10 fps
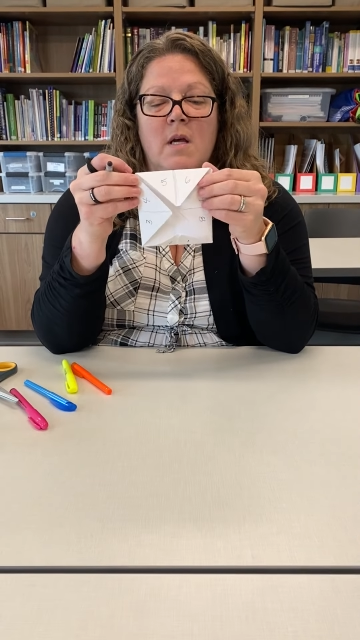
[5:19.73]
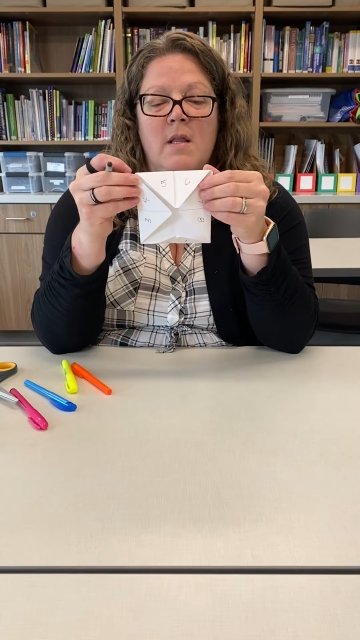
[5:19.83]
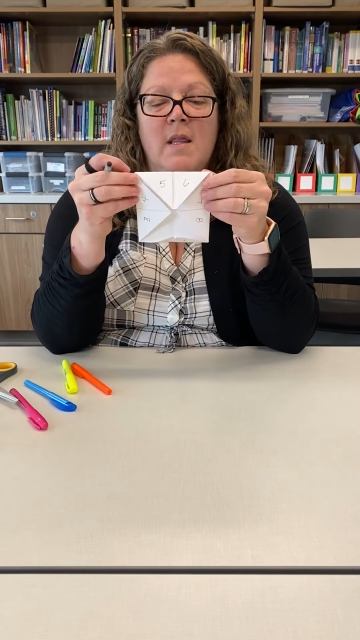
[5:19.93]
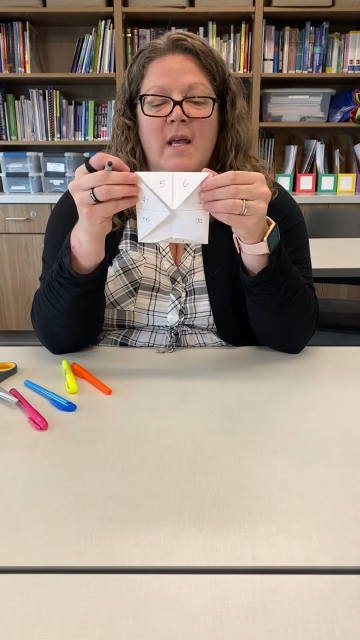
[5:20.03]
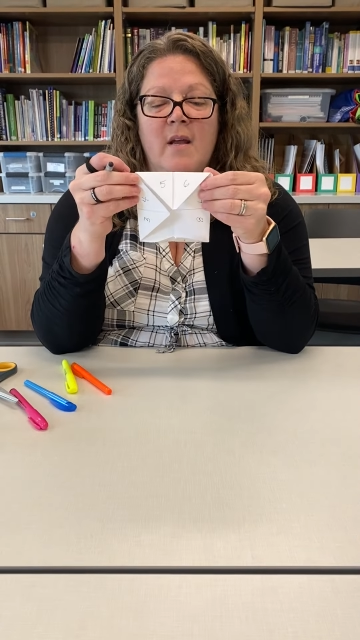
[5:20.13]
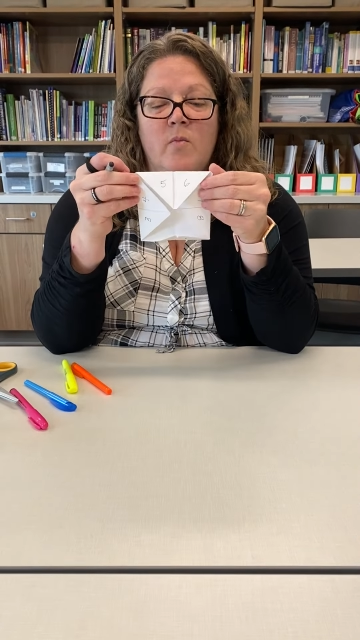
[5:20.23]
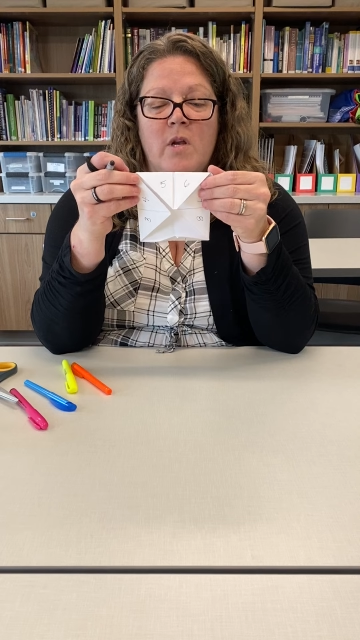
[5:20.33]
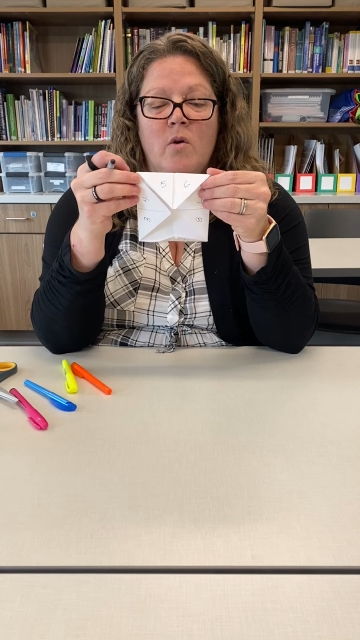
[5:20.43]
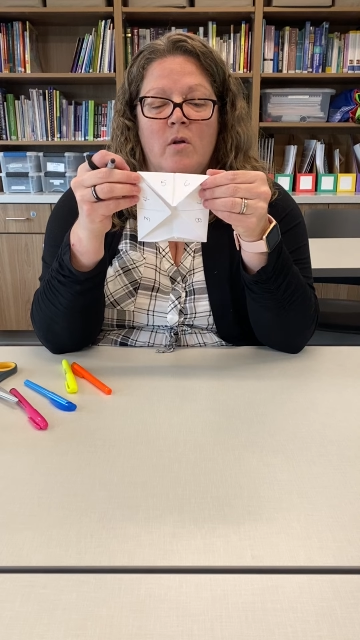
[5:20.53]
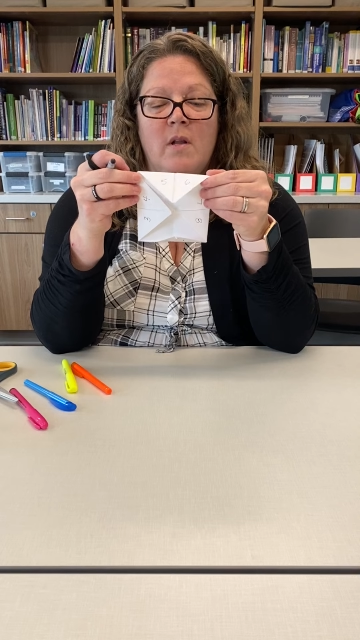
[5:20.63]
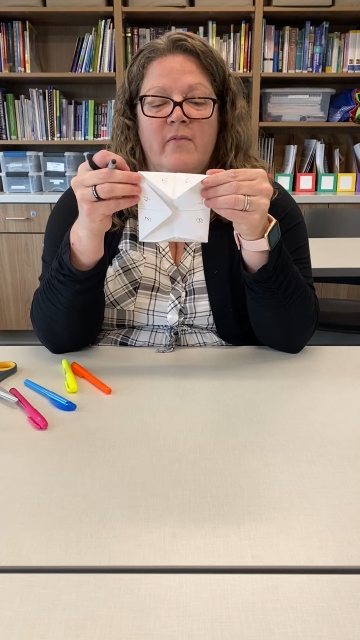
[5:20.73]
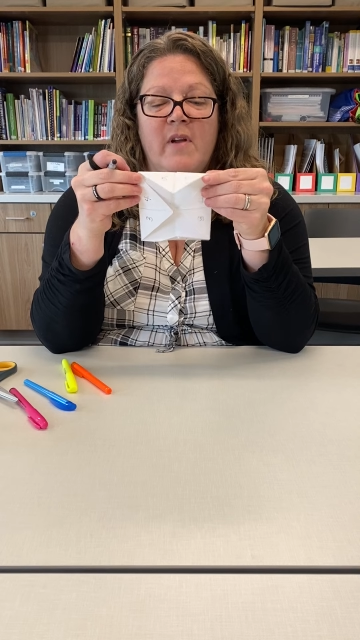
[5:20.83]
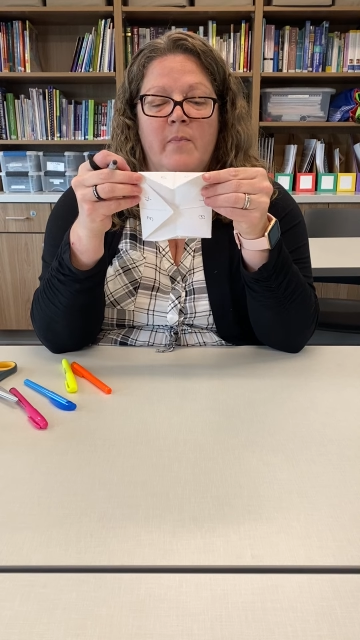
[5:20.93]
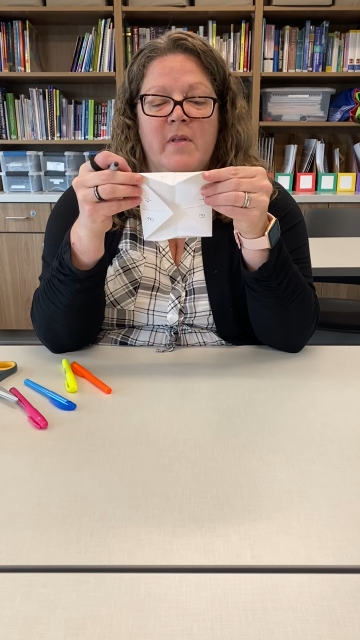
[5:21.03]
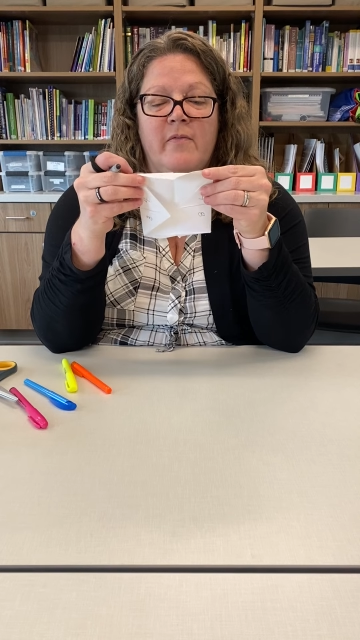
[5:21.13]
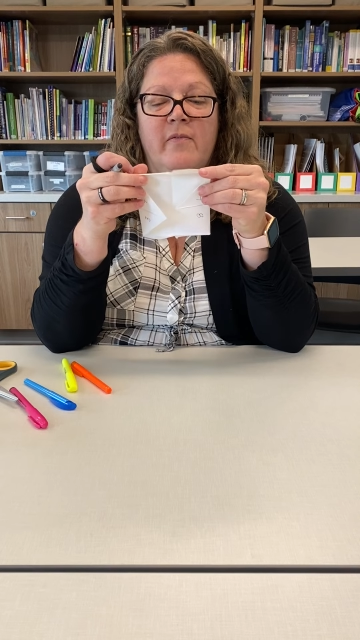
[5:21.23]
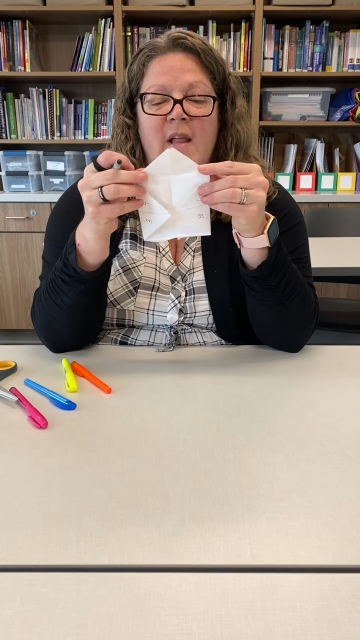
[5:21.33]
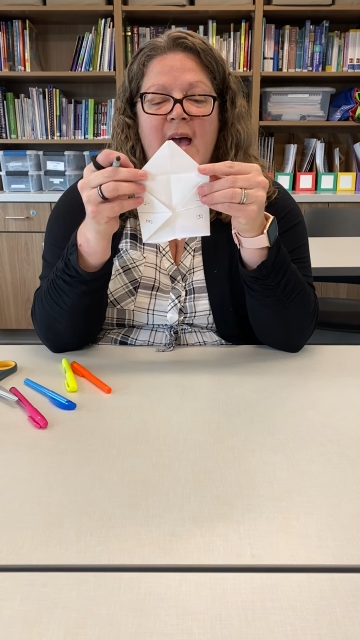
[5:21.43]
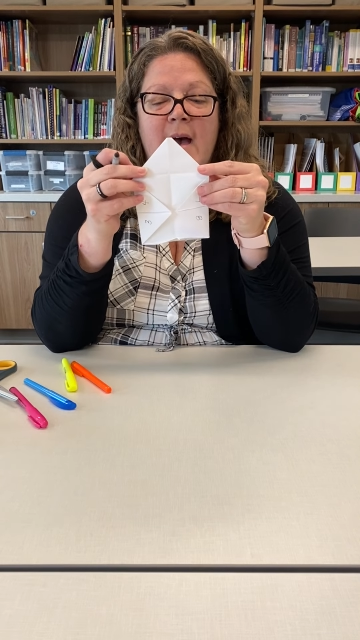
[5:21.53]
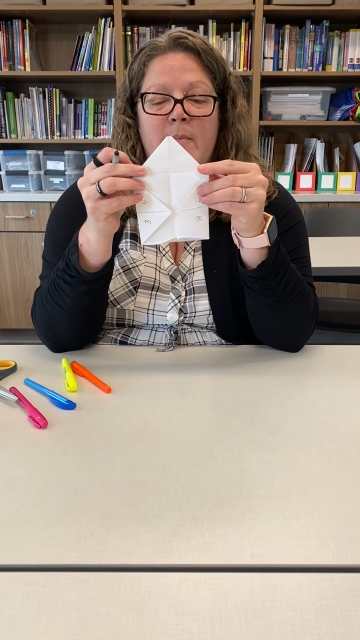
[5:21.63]
And then when you lift up the
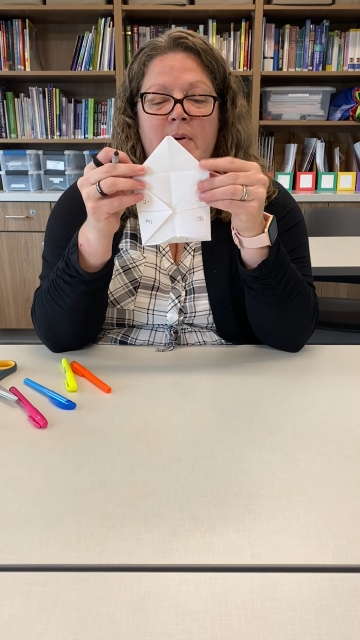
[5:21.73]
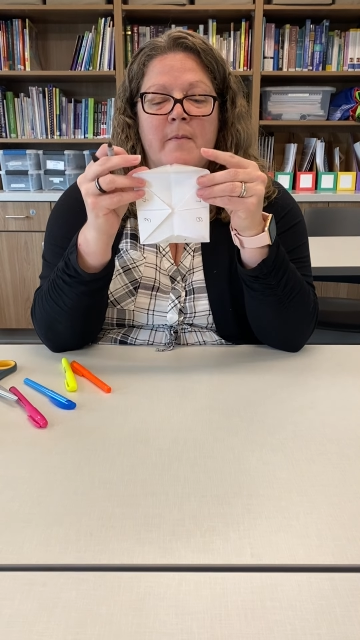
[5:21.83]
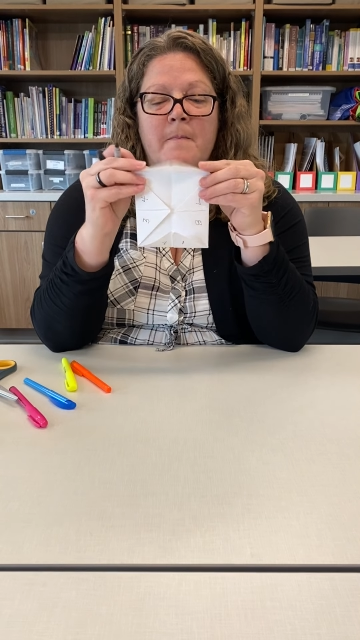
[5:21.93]
flap,